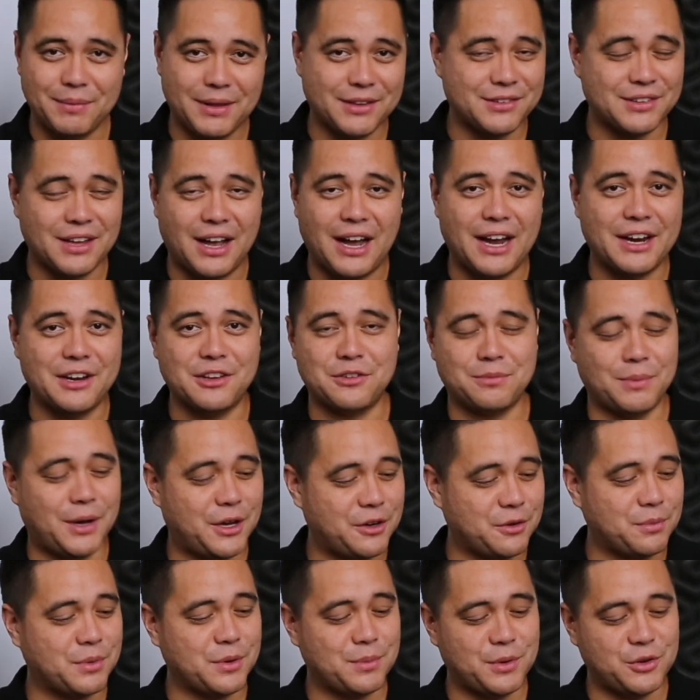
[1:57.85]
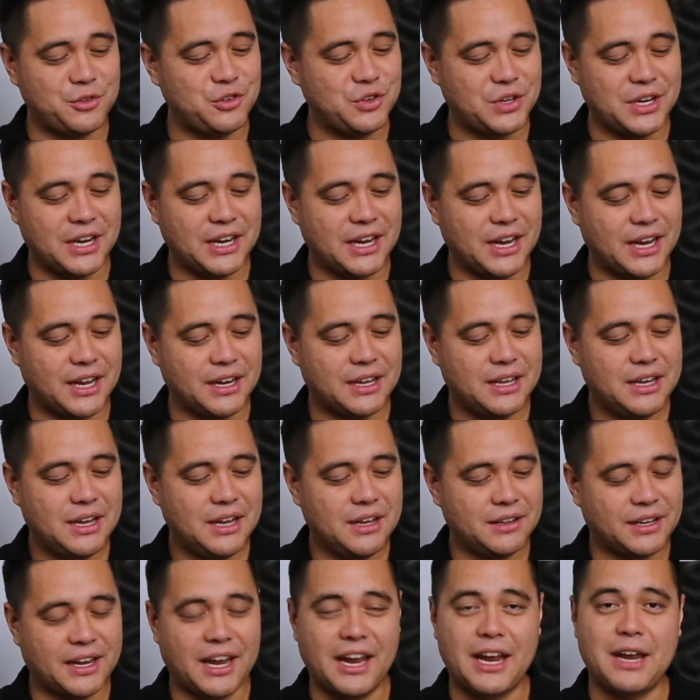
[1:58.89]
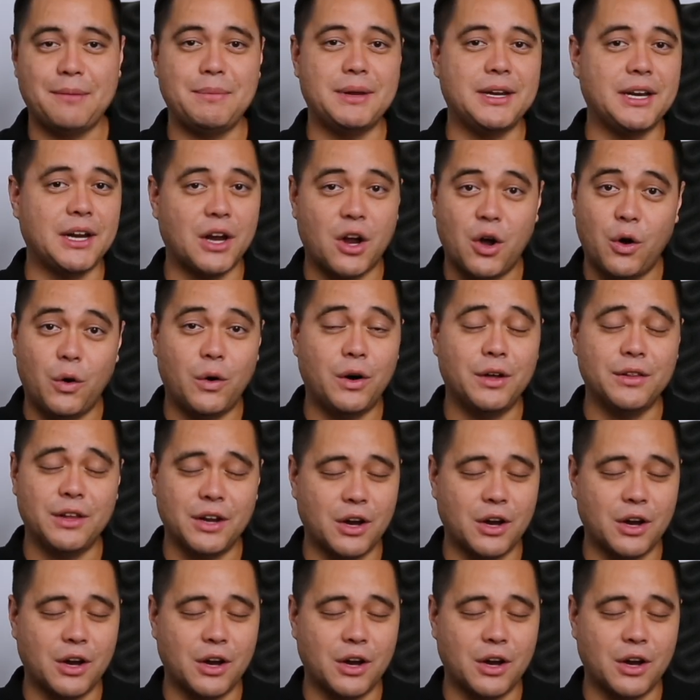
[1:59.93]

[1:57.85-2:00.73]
that's the highest model pretty much you can get. K meaning koa, the